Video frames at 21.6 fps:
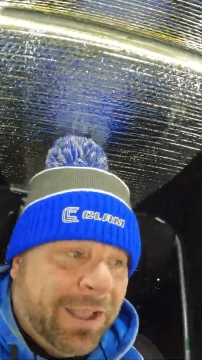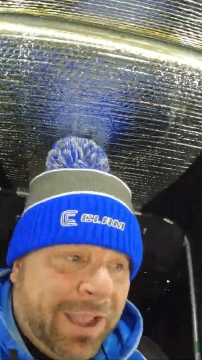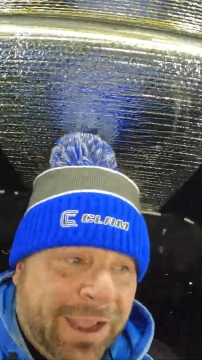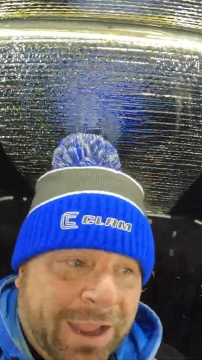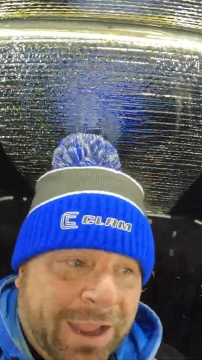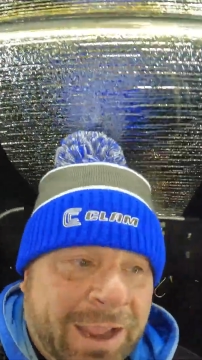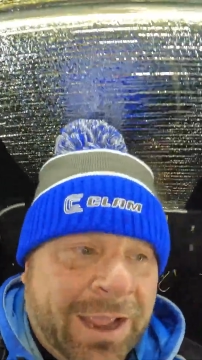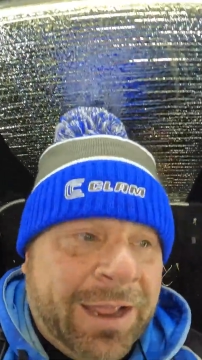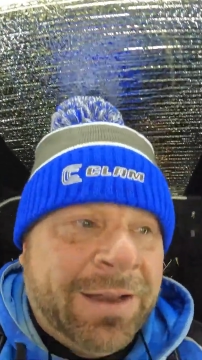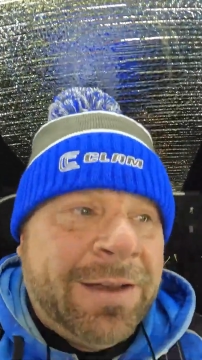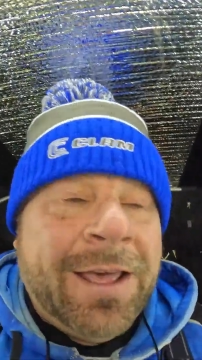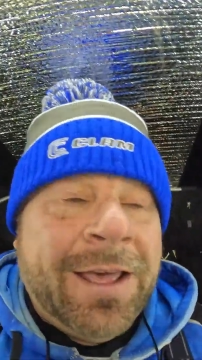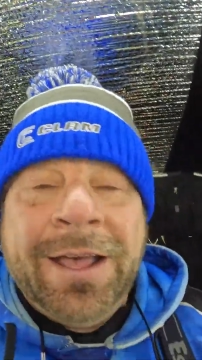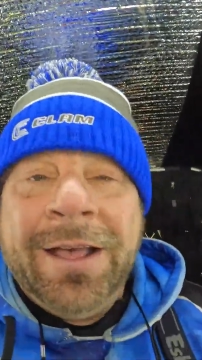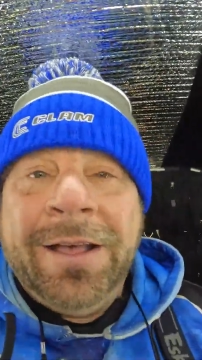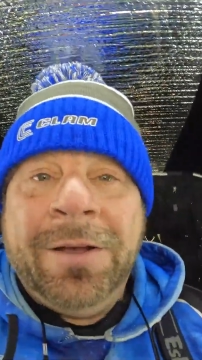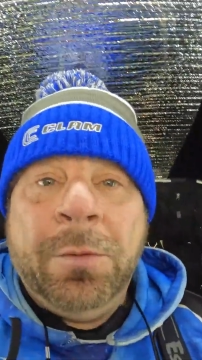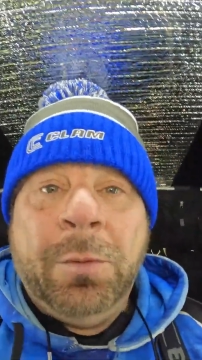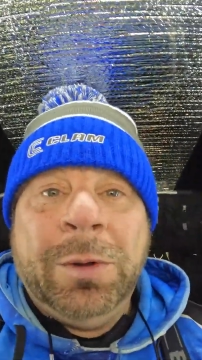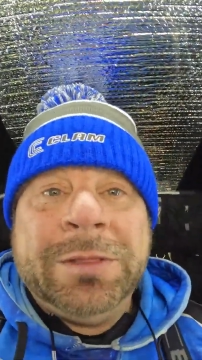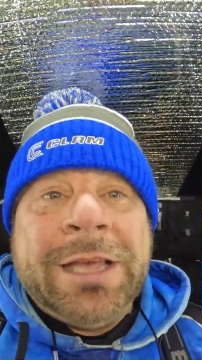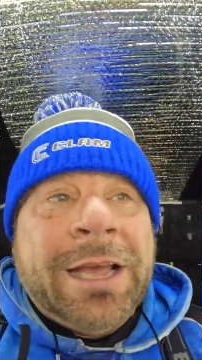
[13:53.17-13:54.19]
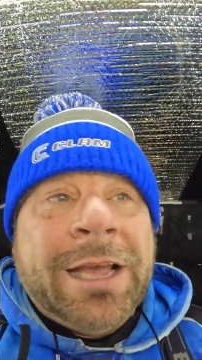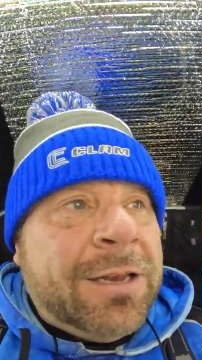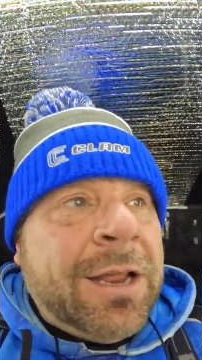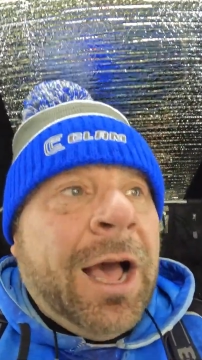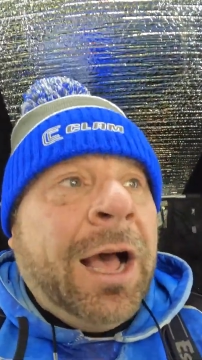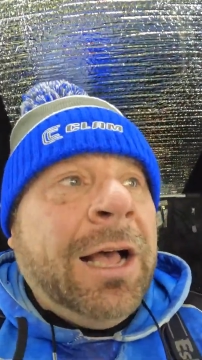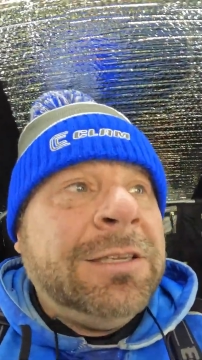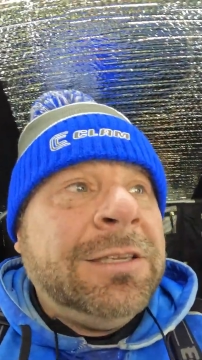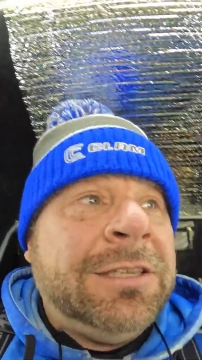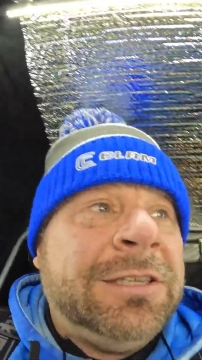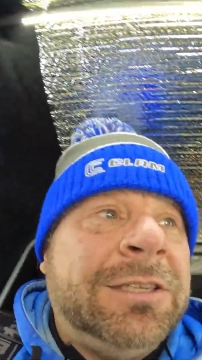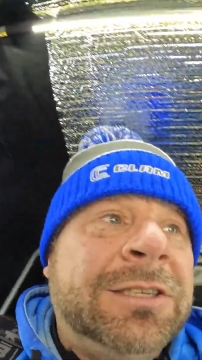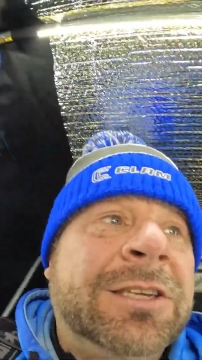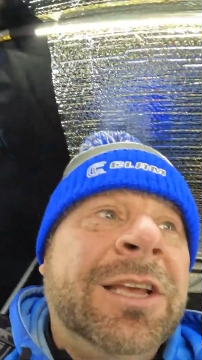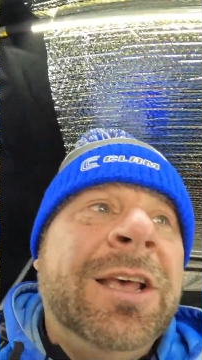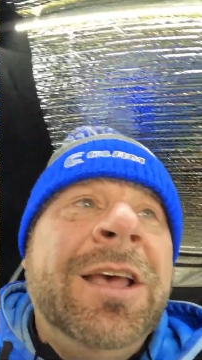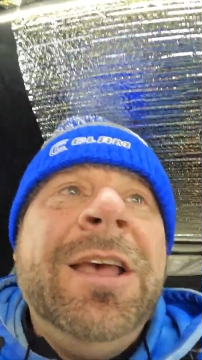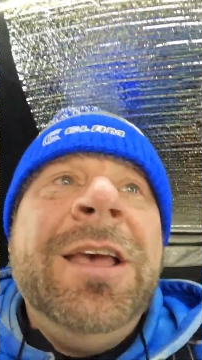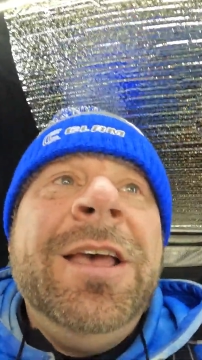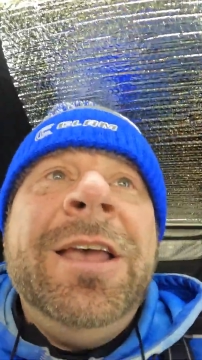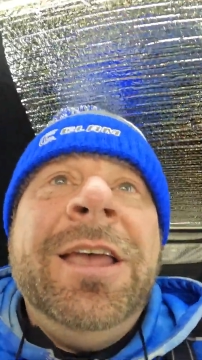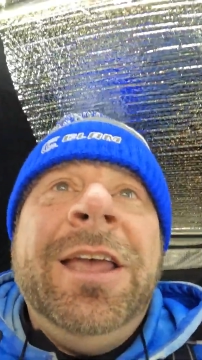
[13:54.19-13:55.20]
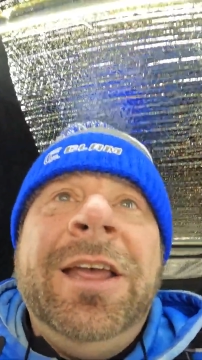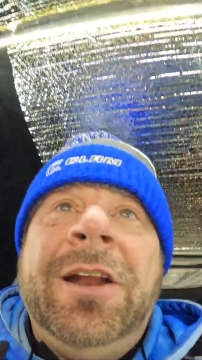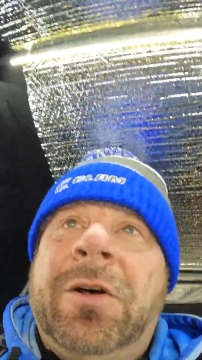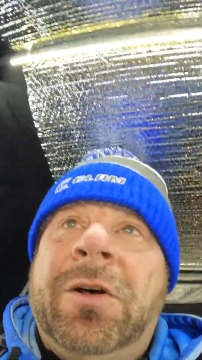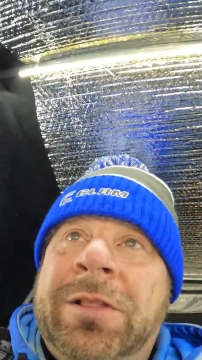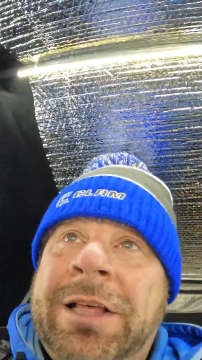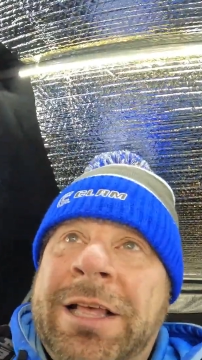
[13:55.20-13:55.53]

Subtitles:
And what that does is, you know,